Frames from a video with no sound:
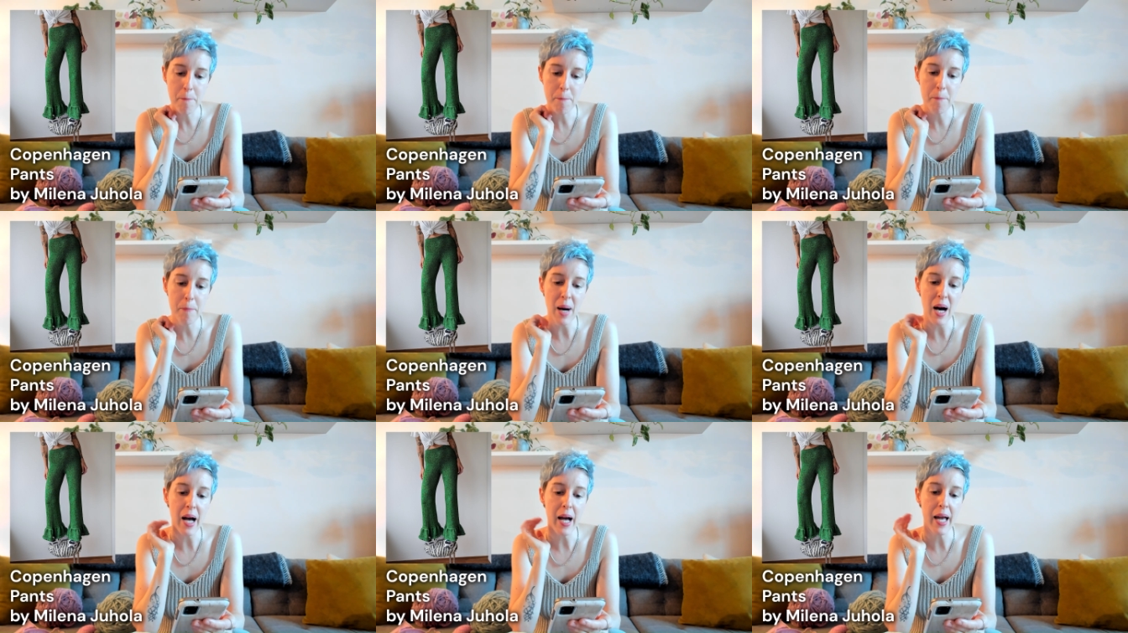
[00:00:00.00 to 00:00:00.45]

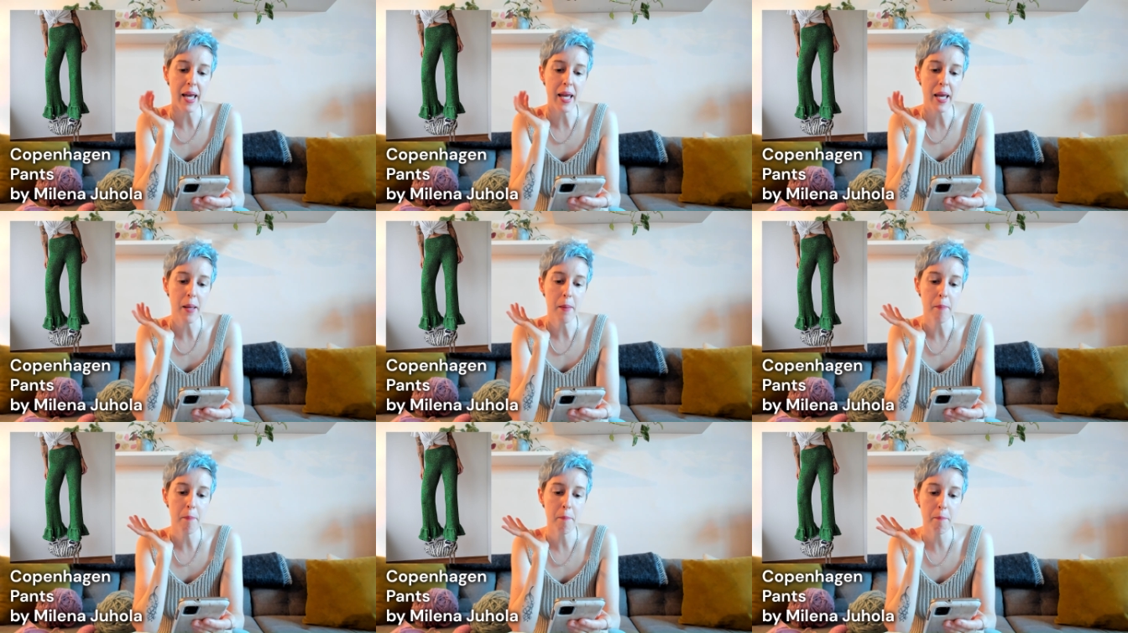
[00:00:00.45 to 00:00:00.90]
by
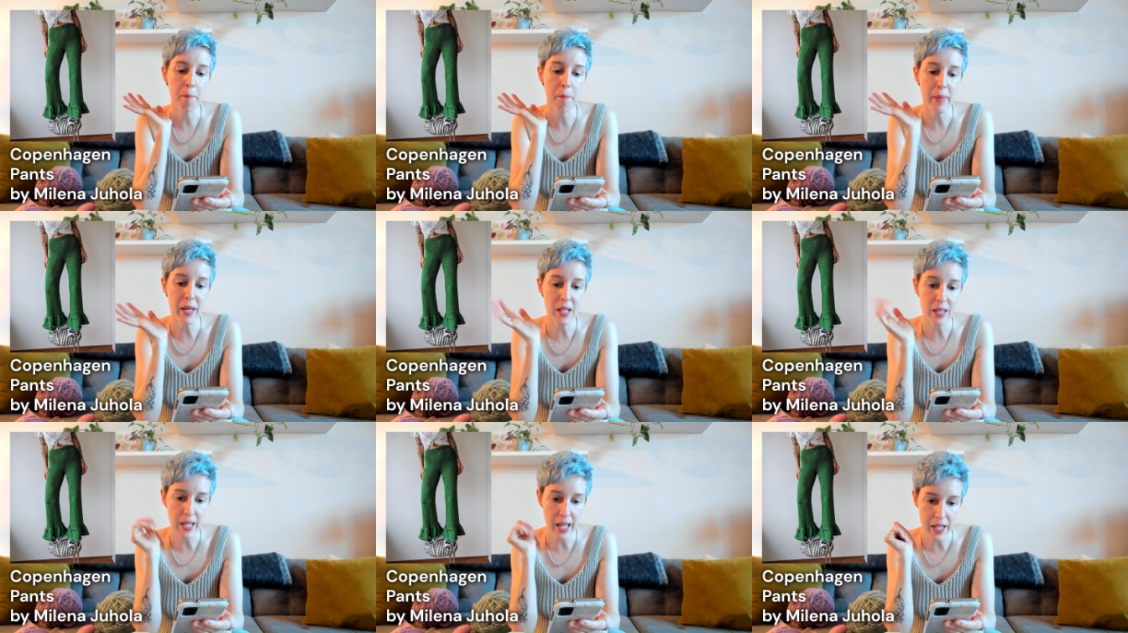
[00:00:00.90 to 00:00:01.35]

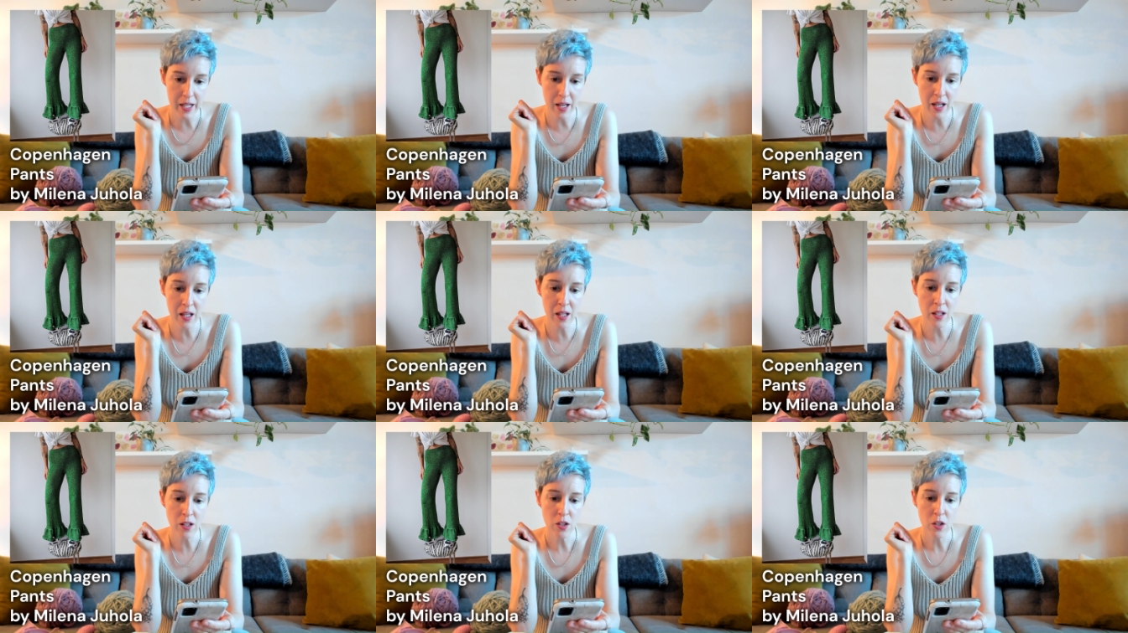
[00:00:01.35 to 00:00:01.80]

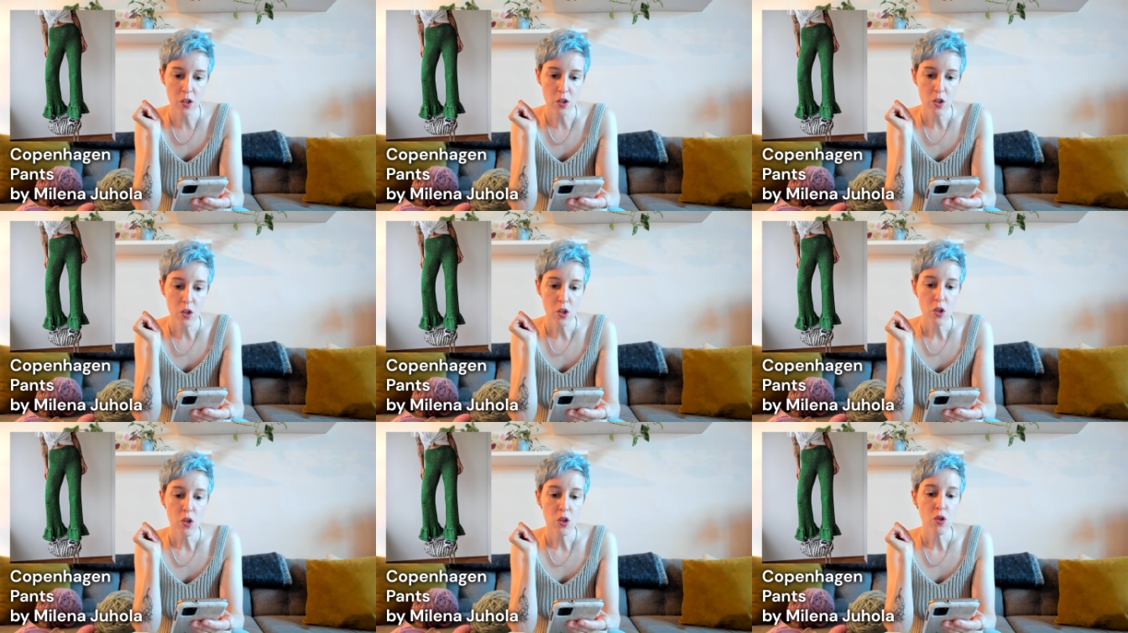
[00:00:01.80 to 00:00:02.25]
Milena
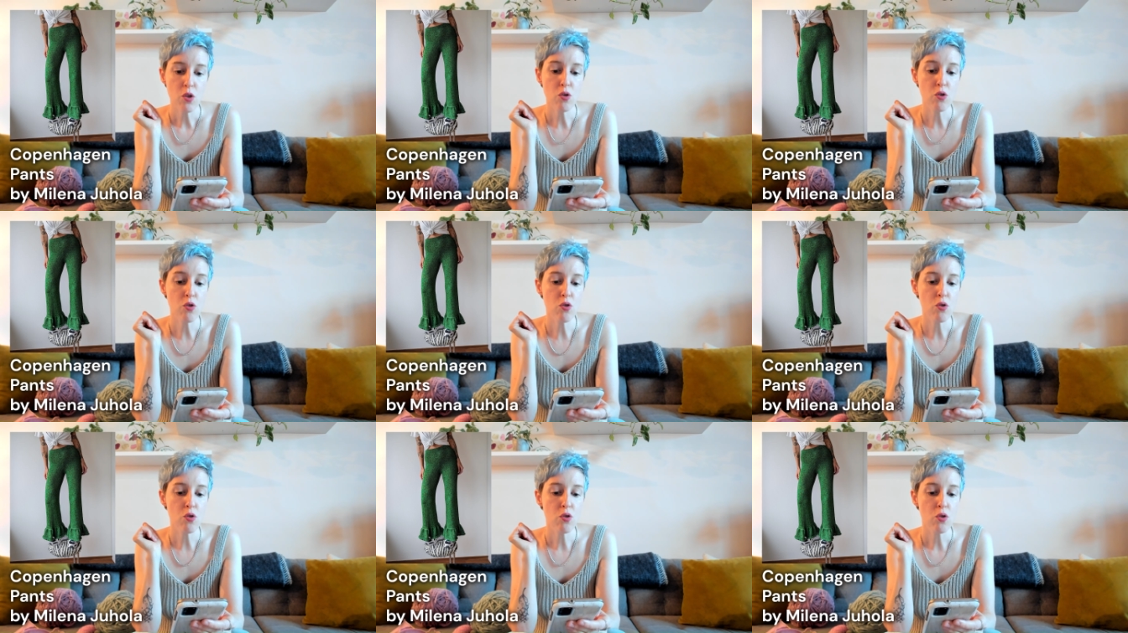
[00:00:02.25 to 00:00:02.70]

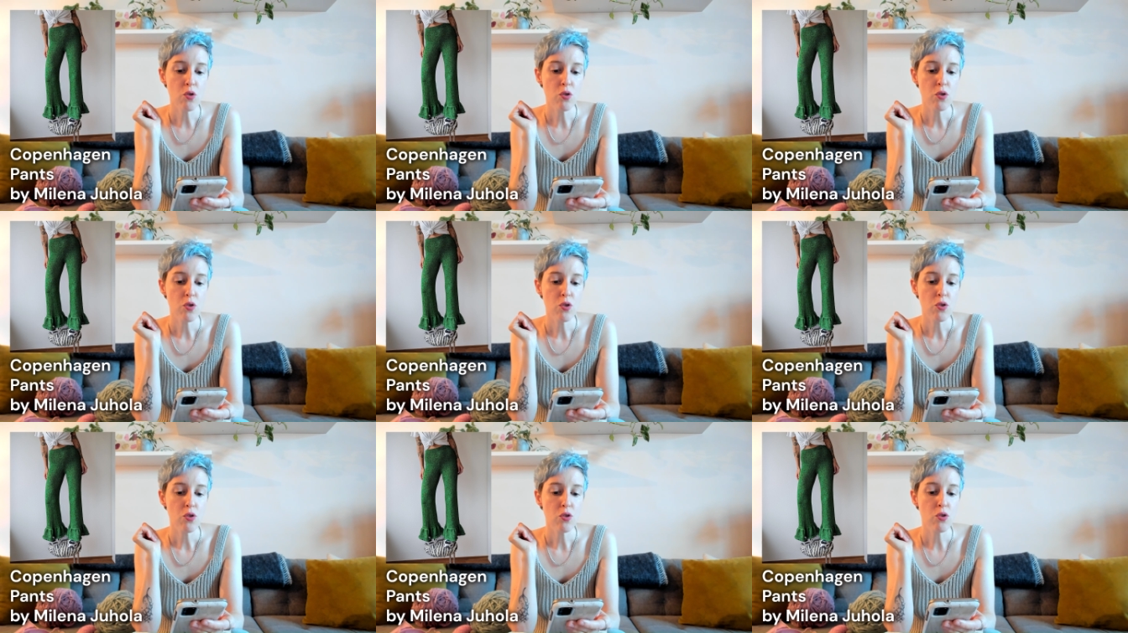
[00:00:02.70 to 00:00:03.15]

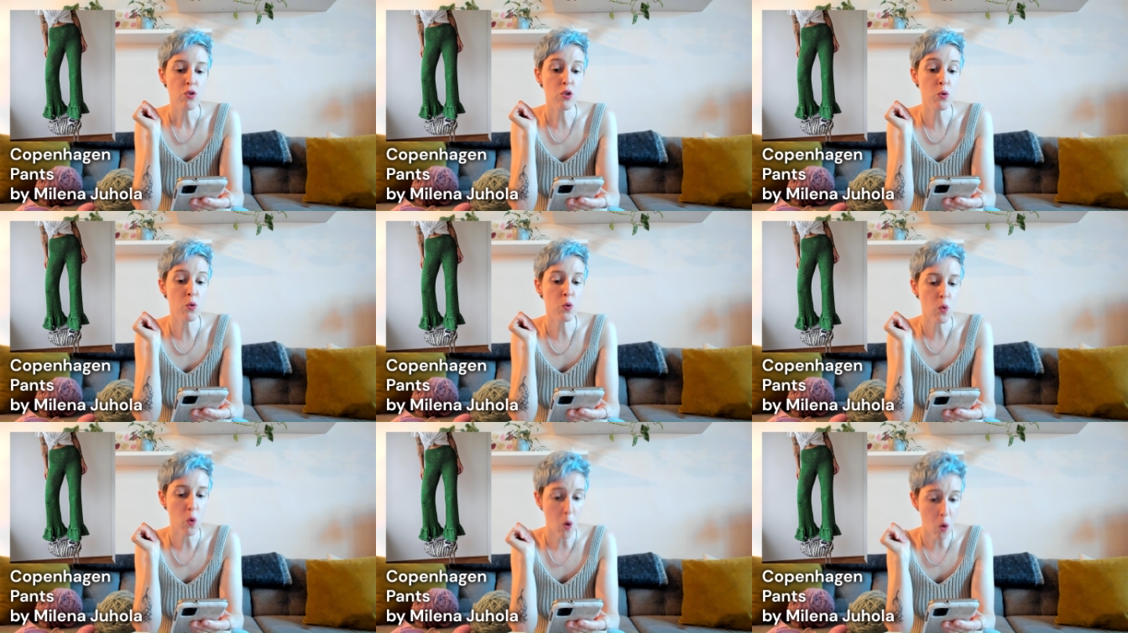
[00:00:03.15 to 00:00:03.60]

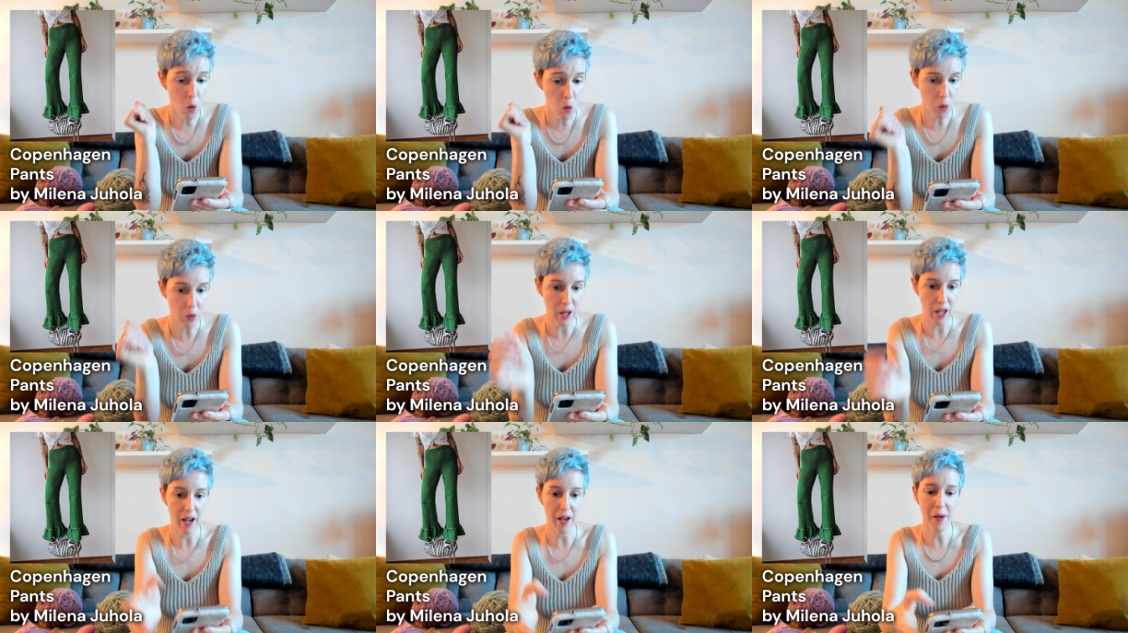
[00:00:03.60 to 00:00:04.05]

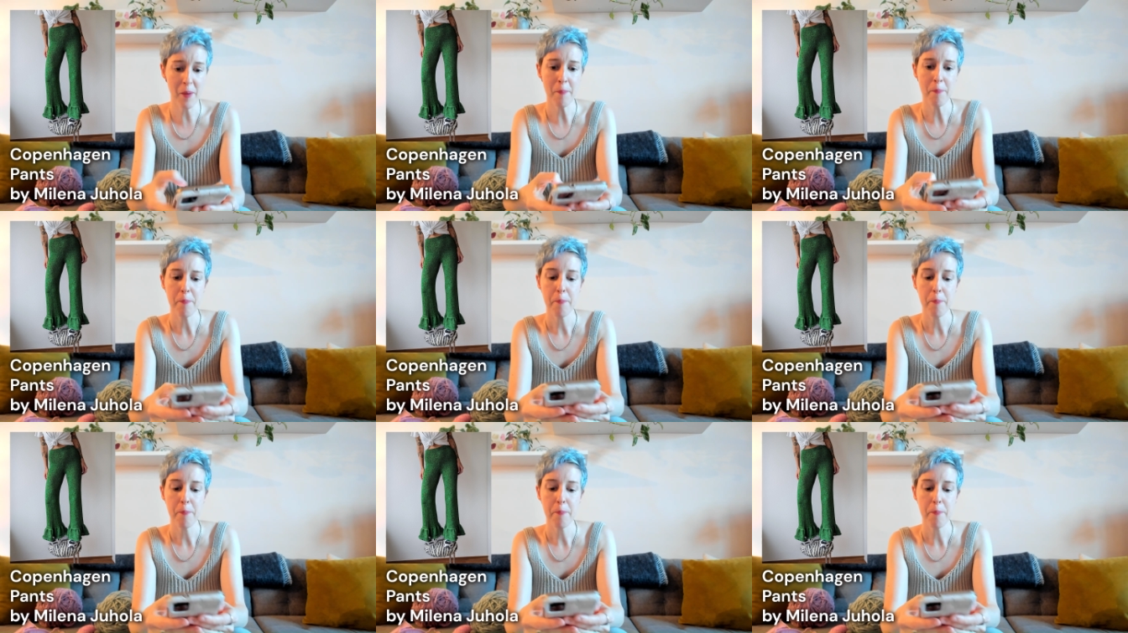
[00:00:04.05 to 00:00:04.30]
Junhola.